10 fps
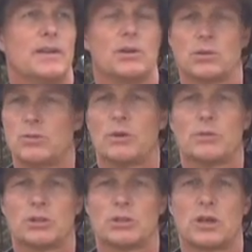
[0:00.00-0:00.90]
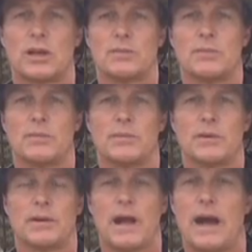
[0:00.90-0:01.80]
they don't spend much time
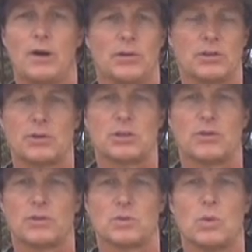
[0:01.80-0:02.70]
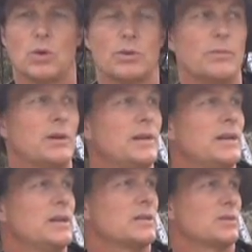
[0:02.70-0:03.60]
out, especially if it's warm.
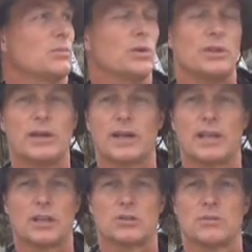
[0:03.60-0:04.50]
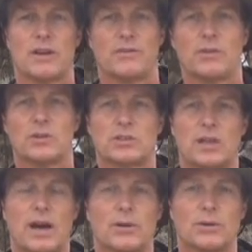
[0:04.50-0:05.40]
So boy, you got to catch them that
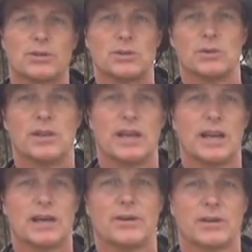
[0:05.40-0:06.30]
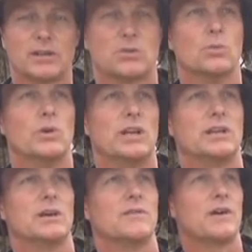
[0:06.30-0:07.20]
first hour or two of daylight, or it gets
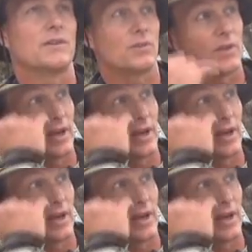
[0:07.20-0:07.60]
really tough after